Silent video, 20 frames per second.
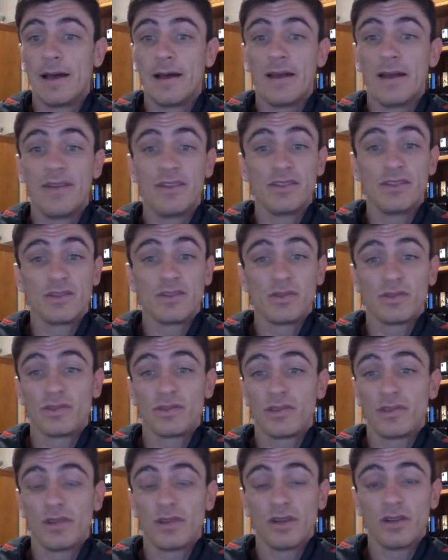And there's
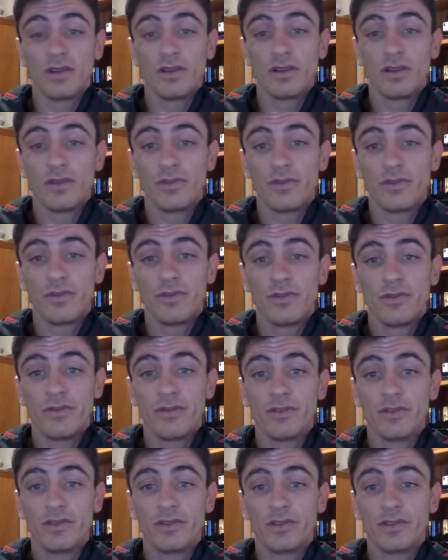also a lot of
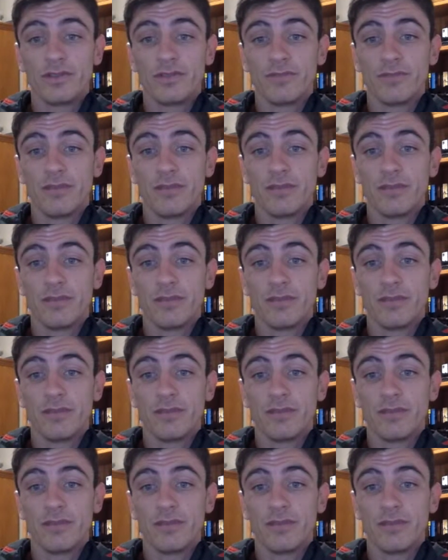future